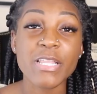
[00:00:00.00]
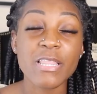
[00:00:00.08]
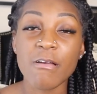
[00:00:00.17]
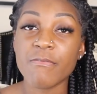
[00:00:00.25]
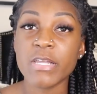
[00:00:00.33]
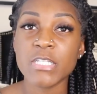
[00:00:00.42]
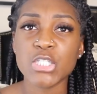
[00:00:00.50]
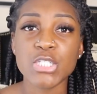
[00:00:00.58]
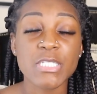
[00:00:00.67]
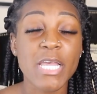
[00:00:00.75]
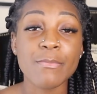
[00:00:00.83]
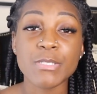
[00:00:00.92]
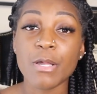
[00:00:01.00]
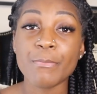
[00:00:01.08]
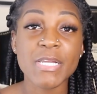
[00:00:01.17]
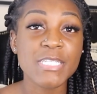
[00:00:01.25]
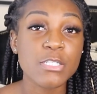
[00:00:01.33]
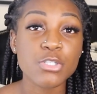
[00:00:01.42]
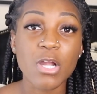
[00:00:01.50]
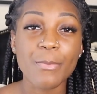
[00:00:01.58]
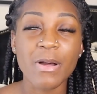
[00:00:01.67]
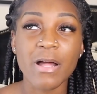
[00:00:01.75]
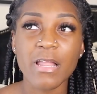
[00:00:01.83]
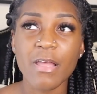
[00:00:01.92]
love it. It's just Amazon Basics
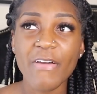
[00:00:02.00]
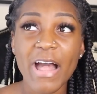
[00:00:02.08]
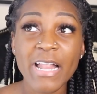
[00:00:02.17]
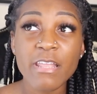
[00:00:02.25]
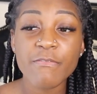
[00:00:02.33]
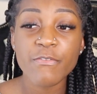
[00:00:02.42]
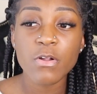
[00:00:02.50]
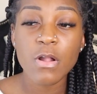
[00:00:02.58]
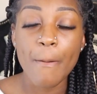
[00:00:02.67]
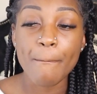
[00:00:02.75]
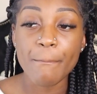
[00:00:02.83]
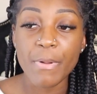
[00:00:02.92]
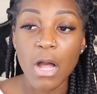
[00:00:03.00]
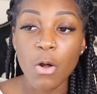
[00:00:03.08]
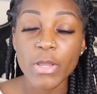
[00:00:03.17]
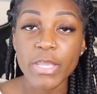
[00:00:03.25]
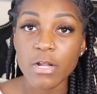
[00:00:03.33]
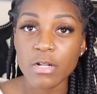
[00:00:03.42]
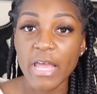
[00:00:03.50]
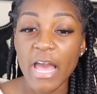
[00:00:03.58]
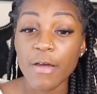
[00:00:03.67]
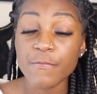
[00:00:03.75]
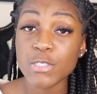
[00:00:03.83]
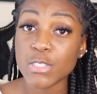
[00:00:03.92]
tripod. I've had it for about 1.5
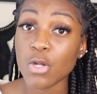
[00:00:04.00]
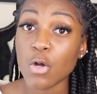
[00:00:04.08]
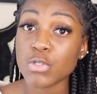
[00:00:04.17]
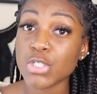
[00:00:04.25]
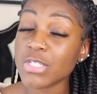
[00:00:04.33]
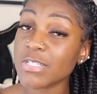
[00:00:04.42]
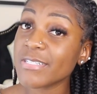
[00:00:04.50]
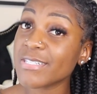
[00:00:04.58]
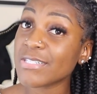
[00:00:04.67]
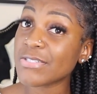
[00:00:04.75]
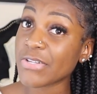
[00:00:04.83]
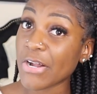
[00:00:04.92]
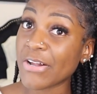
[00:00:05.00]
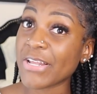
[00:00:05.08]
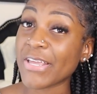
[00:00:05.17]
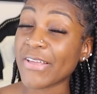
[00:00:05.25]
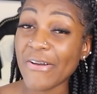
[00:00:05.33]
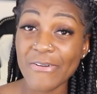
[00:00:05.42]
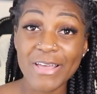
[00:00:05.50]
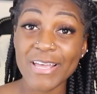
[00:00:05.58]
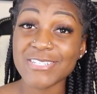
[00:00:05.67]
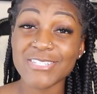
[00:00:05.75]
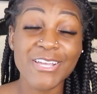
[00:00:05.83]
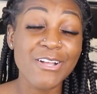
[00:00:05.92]
years, so she's sturdy. Okay,
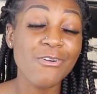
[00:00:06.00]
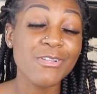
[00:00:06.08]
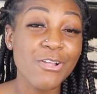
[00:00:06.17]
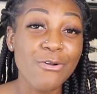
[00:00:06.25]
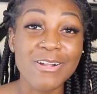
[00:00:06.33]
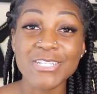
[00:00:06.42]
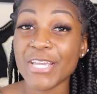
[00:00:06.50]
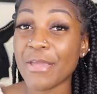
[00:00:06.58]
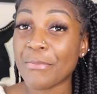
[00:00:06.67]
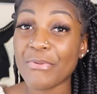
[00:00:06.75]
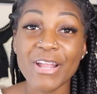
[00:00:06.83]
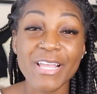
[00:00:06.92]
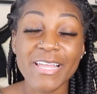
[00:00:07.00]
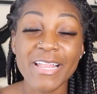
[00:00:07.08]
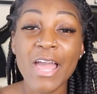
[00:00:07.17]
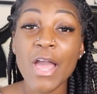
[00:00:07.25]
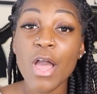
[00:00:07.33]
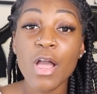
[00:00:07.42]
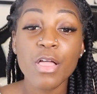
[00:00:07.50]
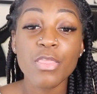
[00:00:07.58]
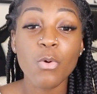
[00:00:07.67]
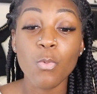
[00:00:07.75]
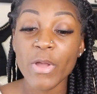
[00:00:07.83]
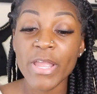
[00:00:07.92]
she ain't going nowhere, she ain't breaking.
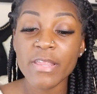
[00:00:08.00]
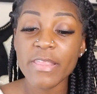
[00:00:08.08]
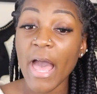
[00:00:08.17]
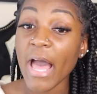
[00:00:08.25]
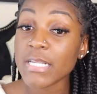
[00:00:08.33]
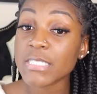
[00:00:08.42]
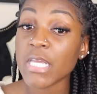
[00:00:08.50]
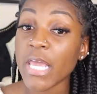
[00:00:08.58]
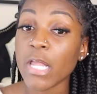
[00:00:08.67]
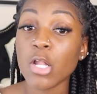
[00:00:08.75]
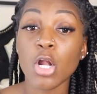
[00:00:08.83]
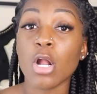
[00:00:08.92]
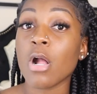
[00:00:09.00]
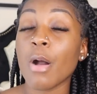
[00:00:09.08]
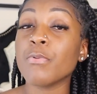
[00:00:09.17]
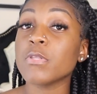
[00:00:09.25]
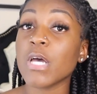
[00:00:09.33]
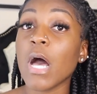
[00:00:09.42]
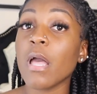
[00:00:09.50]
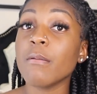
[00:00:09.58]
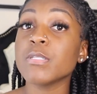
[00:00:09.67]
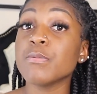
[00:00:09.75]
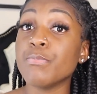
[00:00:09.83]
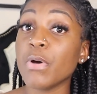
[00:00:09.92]
The wind has taken her a couple
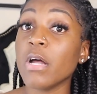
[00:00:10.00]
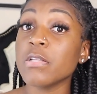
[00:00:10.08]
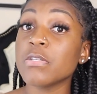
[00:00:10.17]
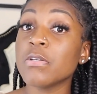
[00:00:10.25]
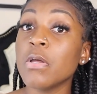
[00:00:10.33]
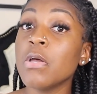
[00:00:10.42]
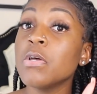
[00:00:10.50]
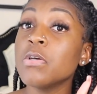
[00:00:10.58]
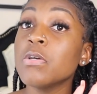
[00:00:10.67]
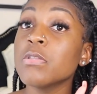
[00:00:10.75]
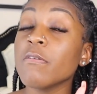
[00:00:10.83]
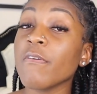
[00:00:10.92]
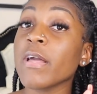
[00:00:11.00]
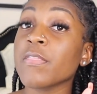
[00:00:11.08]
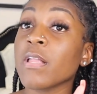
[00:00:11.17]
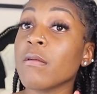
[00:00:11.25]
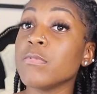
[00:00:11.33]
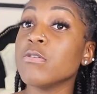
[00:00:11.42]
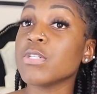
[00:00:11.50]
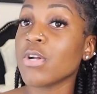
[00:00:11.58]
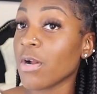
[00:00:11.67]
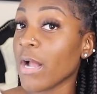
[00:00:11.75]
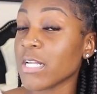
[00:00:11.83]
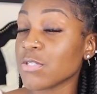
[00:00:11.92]
times, but the fact that I'm using
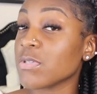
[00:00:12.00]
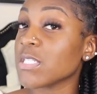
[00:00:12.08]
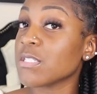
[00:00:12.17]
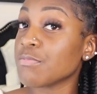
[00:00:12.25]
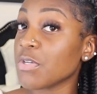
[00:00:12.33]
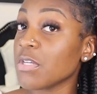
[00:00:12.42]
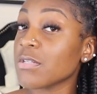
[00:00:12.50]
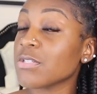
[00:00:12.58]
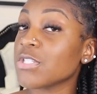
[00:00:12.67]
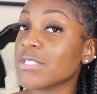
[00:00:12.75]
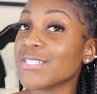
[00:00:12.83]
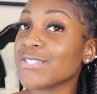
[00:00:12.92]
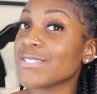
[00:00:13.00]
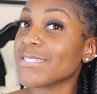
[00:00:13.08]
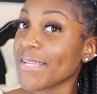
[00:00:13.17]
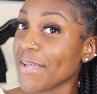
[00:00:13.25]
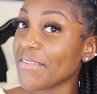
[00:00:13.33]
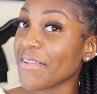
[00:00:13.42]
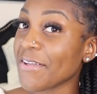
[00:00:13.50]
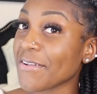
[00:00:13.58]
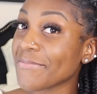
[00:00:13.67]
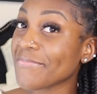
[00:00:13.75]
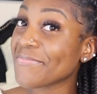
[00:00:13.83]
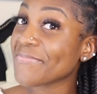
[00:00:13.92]
her as we speak, she's still
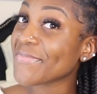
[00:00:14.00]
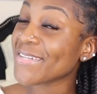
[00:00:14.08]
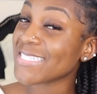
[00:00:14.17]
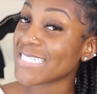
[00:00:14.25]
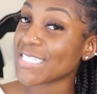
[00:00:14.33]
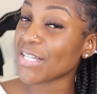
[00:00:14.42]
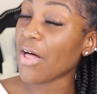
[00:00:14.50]
standing, says a